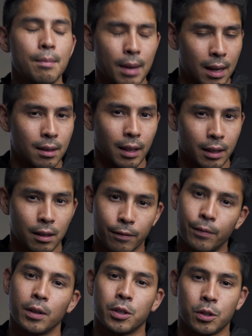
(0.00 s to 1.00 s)
made like the
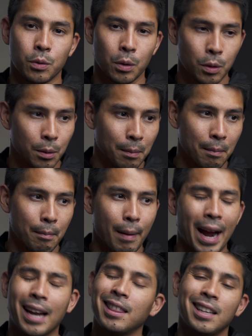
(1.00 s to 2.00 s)
first stroller
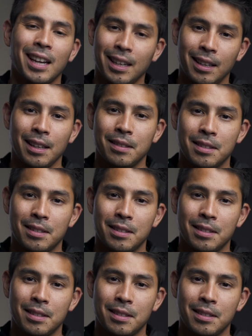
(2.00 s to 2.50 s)
back in the 19th